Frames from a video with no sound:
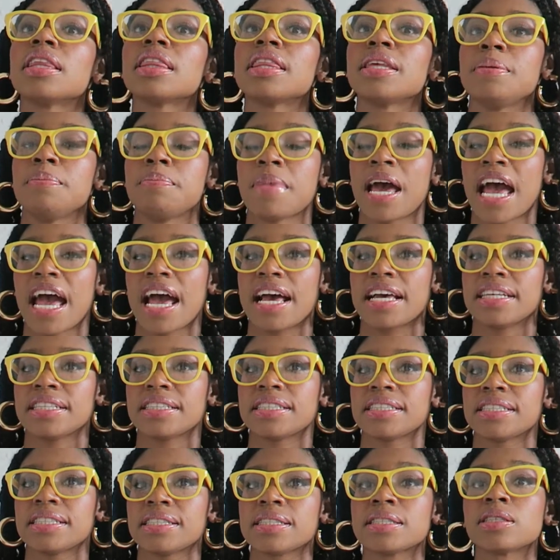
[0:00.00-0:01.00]
the
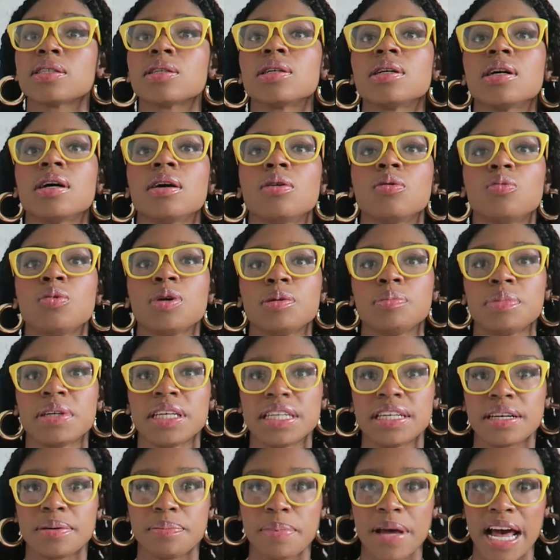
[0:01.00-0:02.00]
mass would
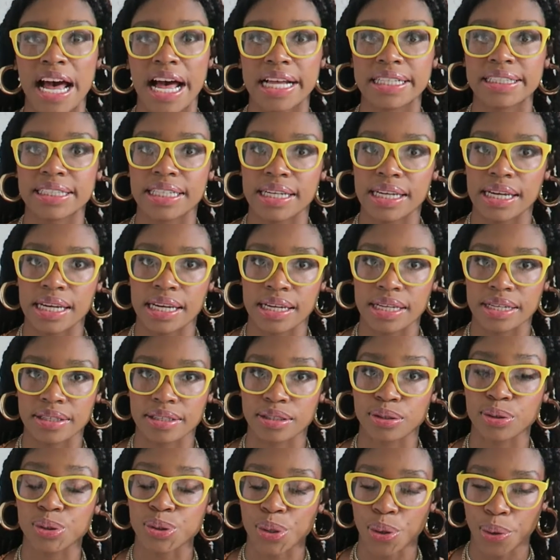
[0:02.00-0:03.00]
be capacity.
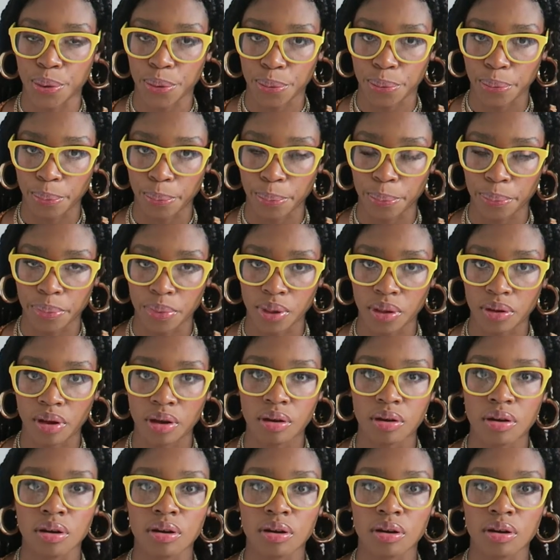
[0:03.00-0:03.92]
So